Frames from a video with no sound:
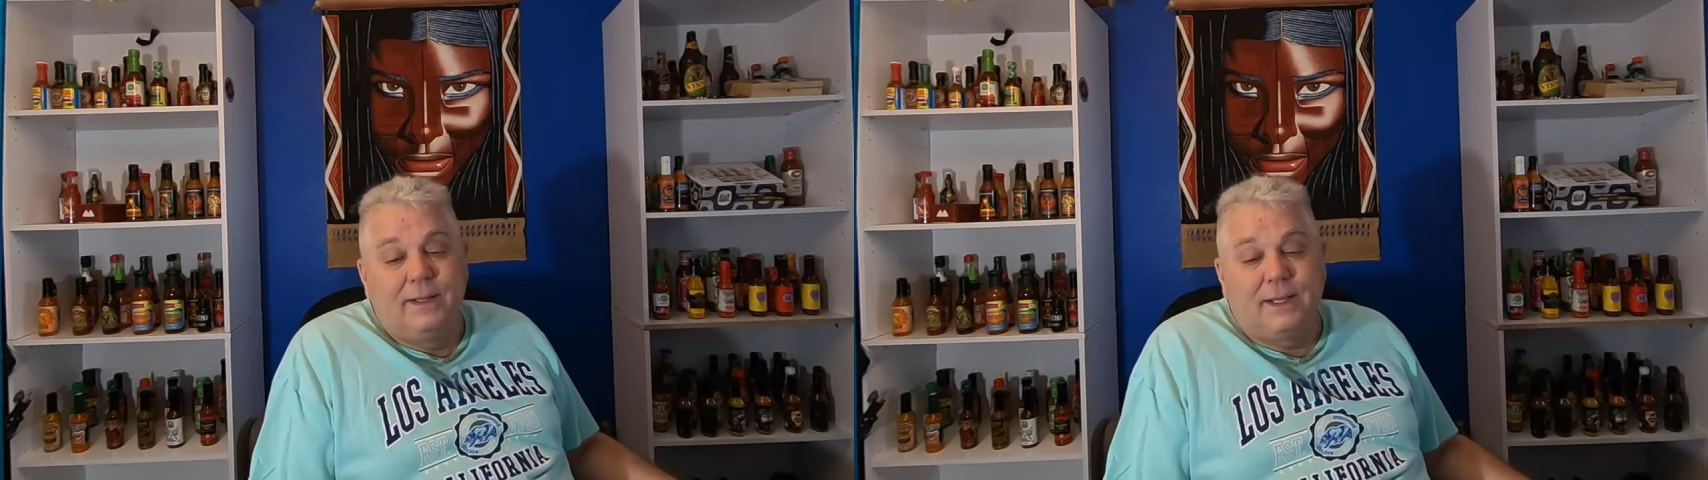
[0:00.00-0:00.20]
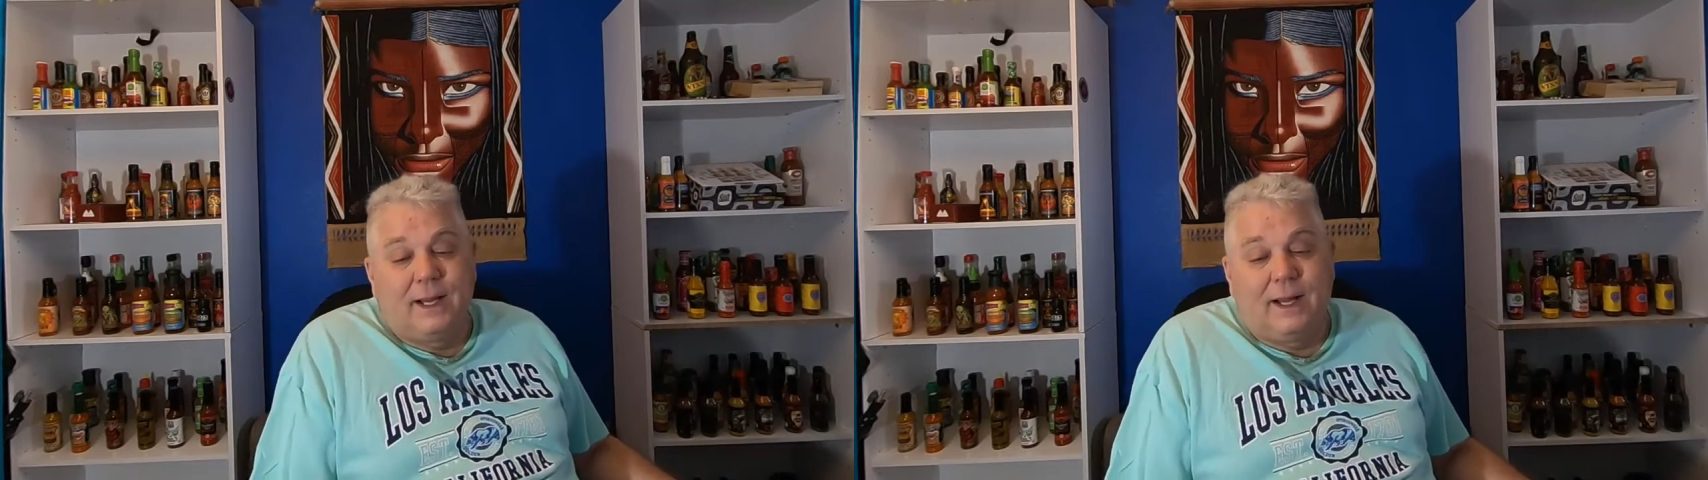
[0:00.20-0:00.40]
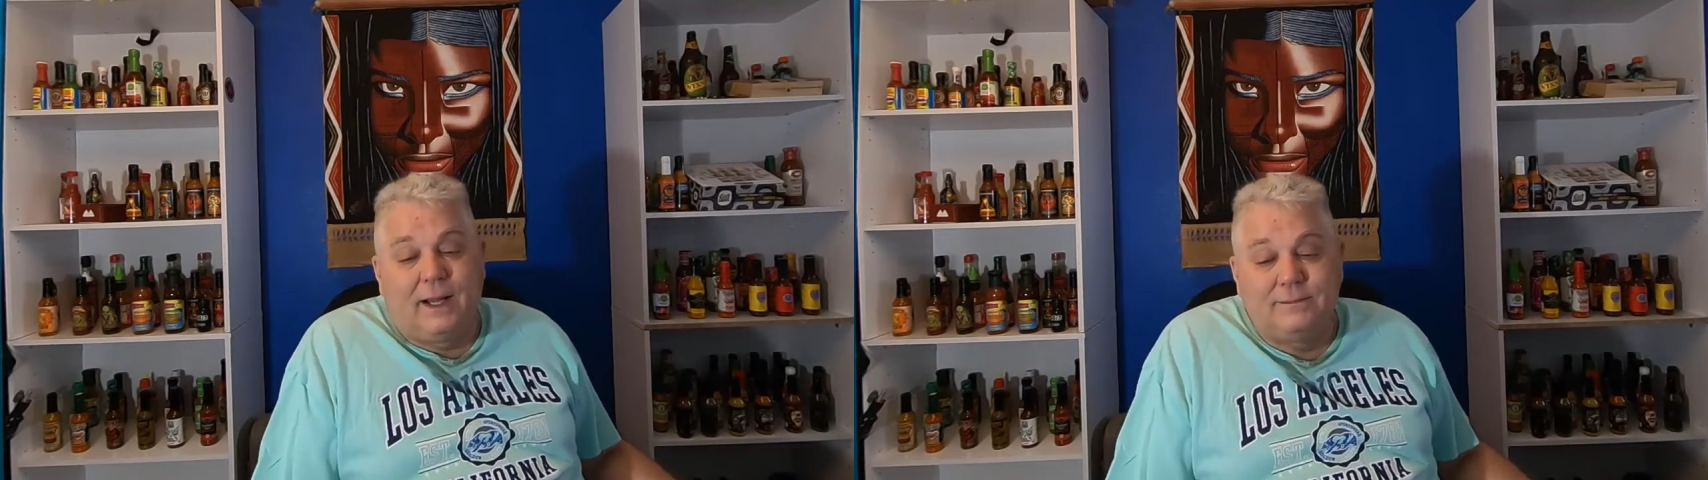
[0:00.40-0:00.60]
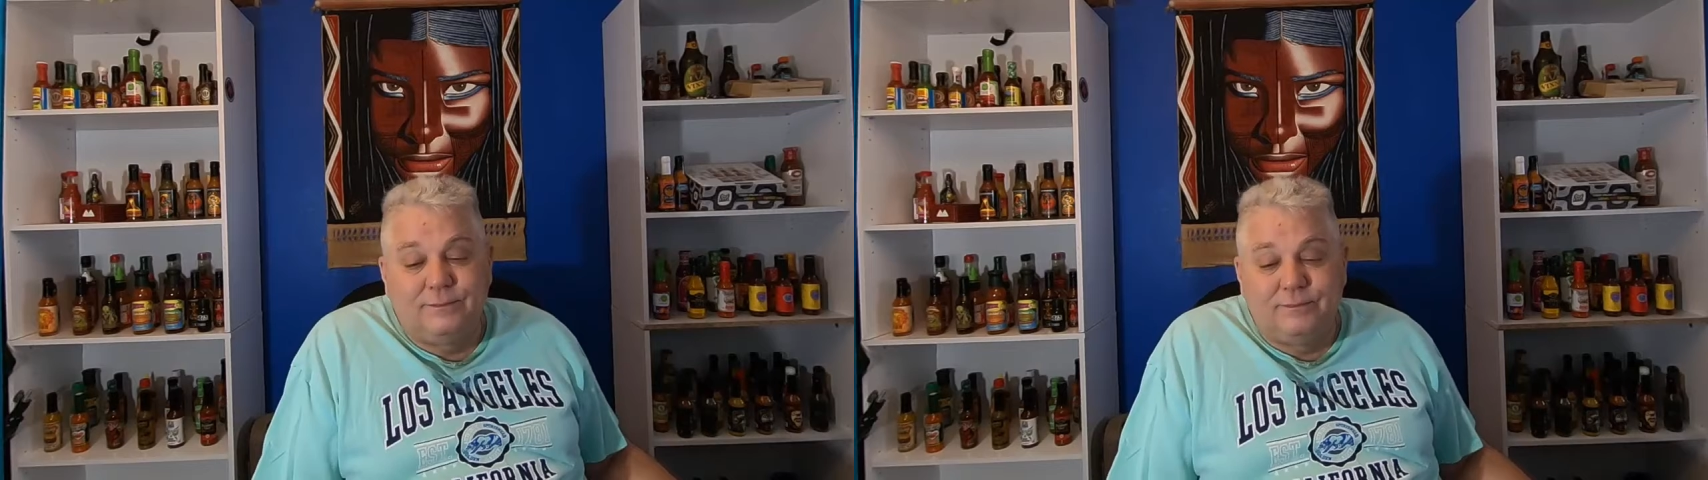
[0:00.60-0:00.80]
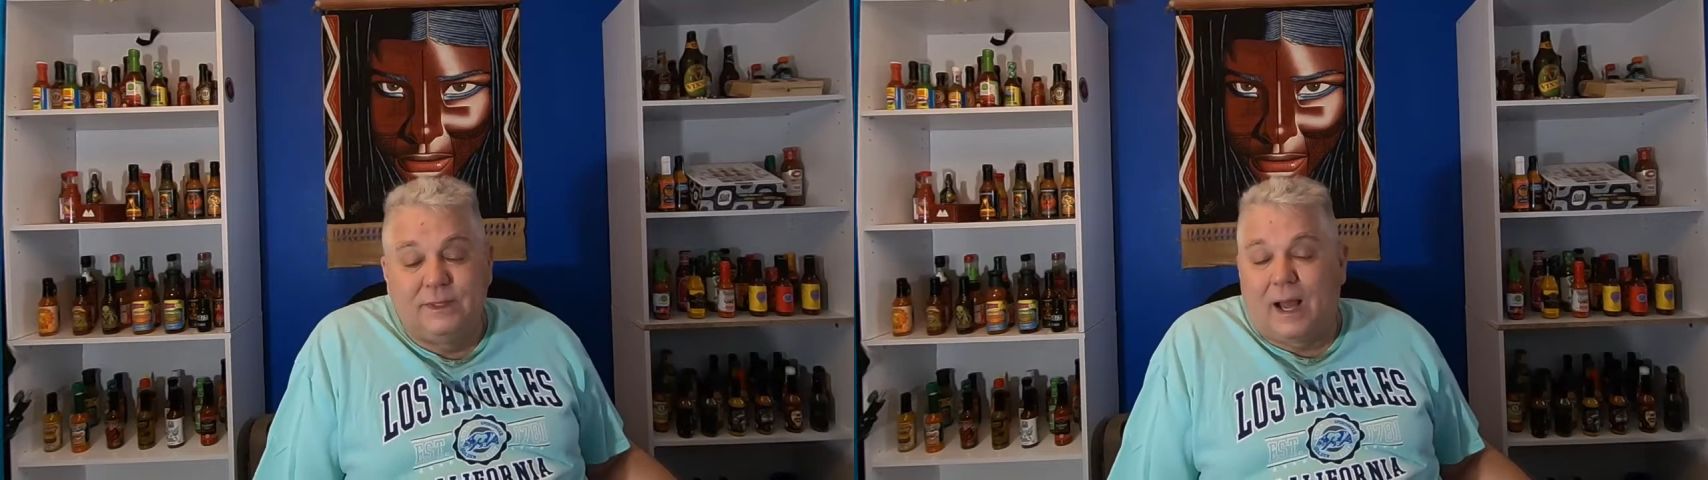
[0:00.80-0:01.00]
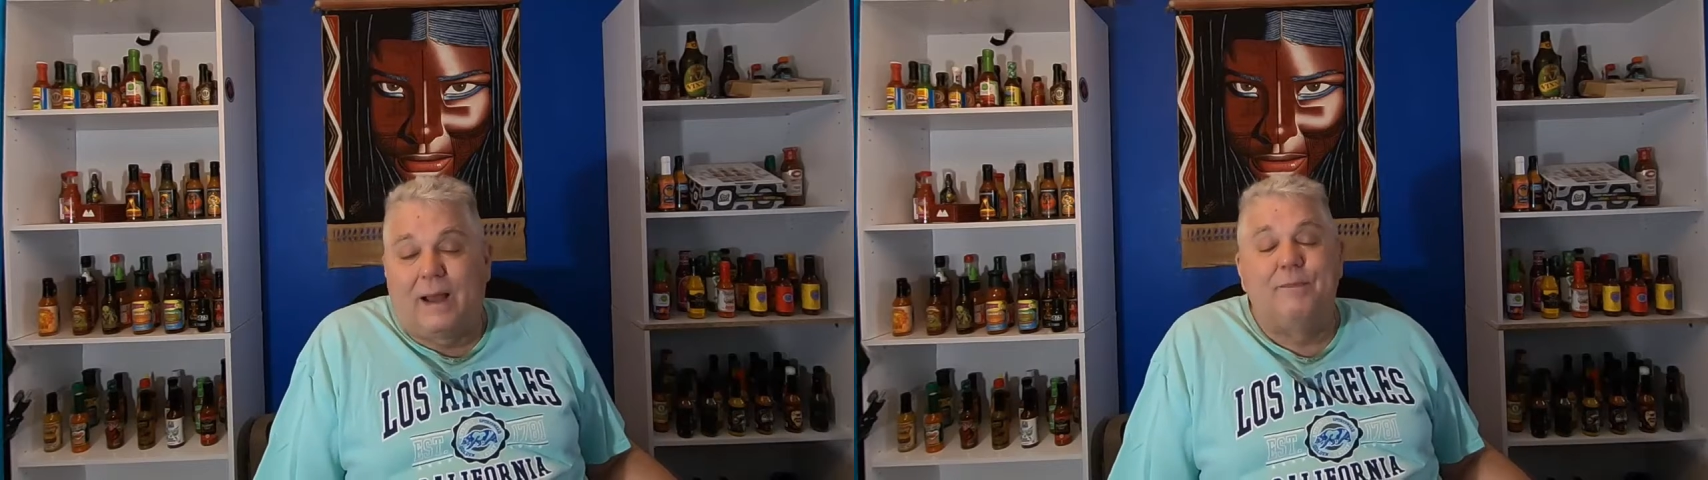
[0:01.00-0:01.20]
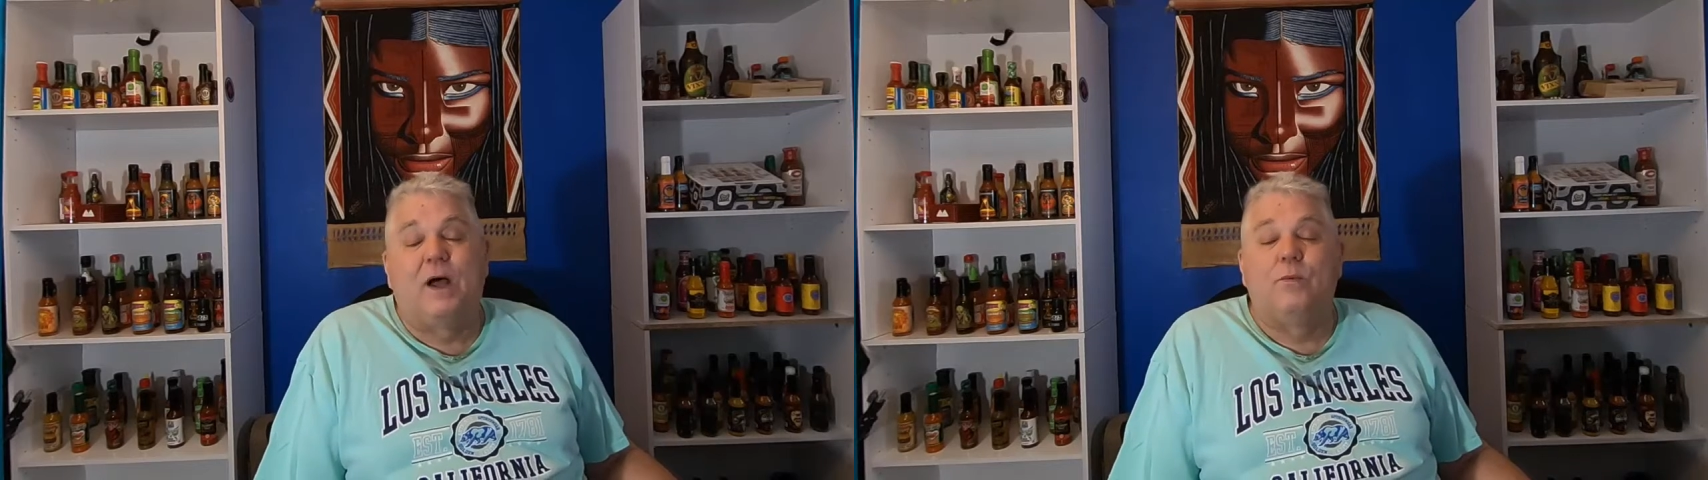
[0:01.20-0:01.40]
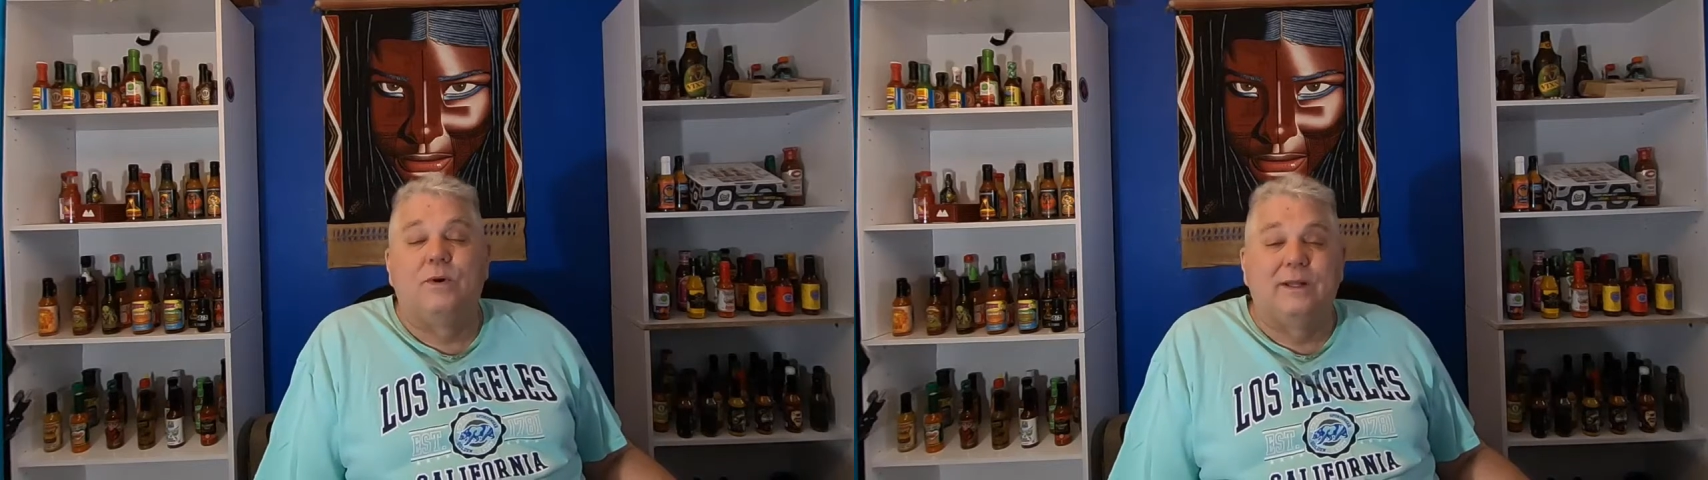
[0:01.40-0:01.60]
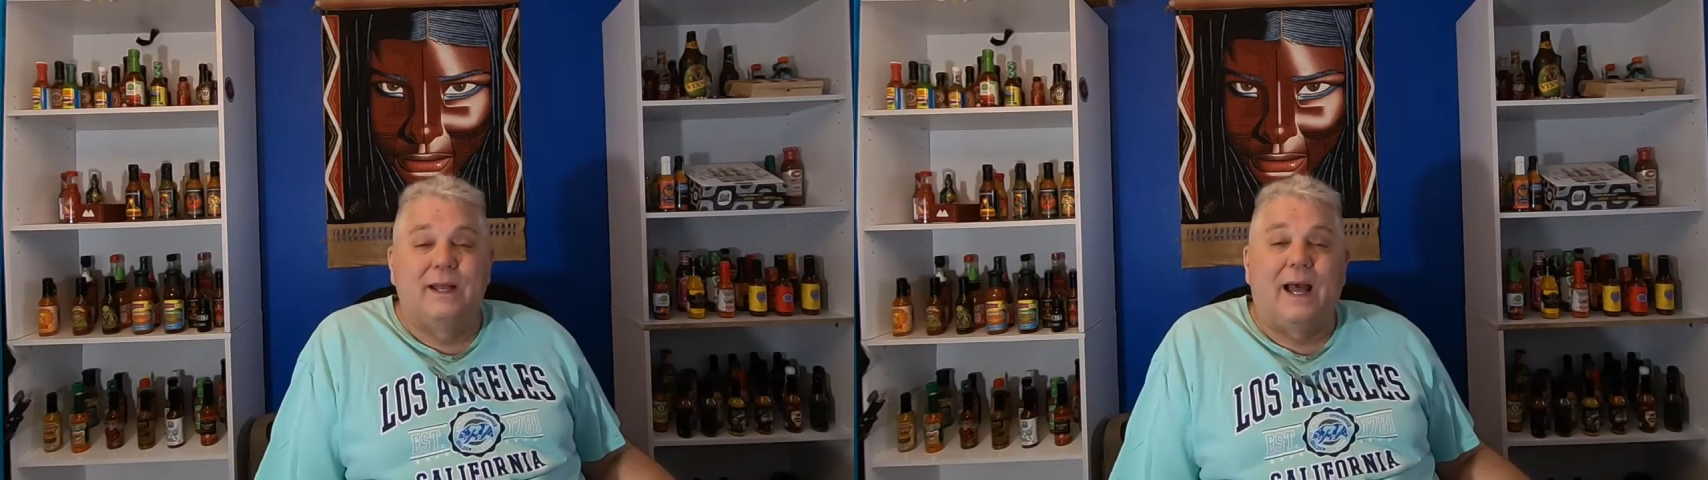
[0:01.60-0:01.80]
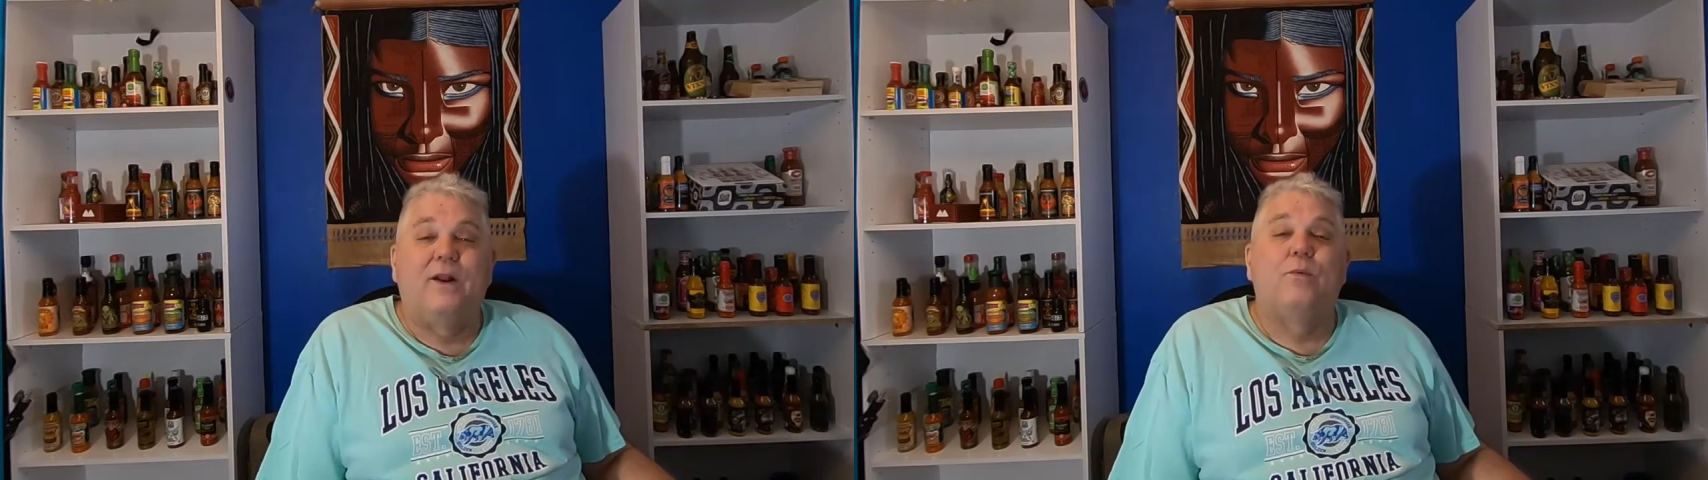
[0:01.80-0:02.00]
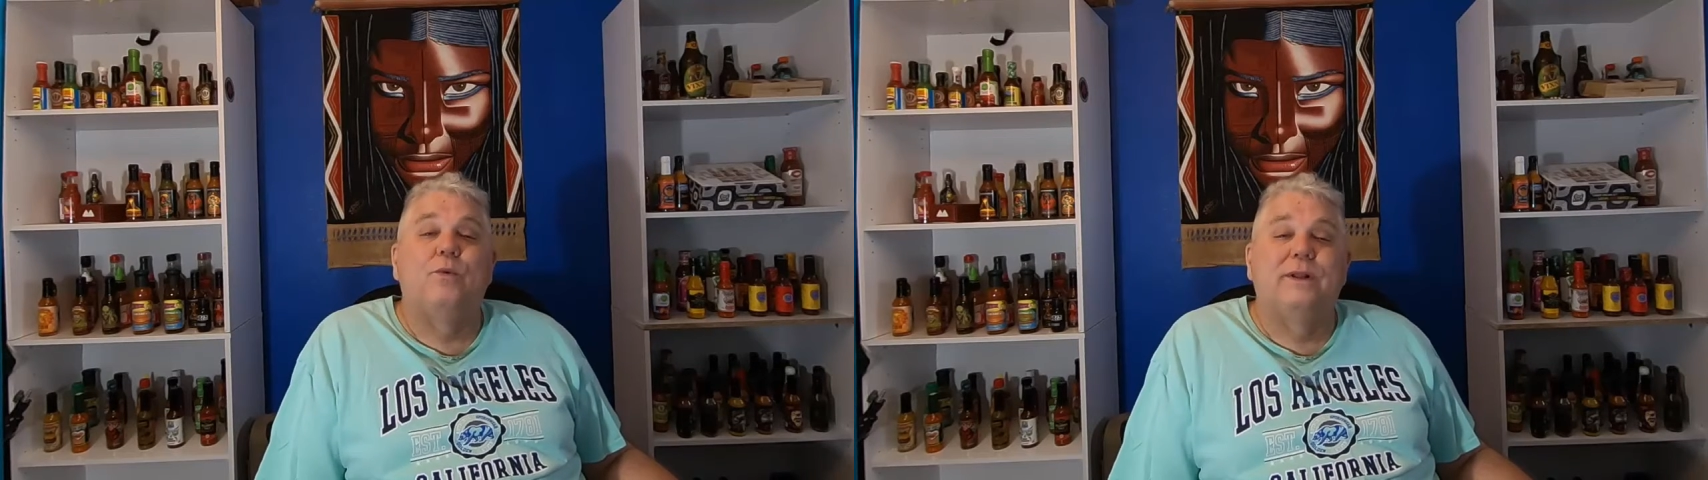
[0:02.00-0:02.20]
I don't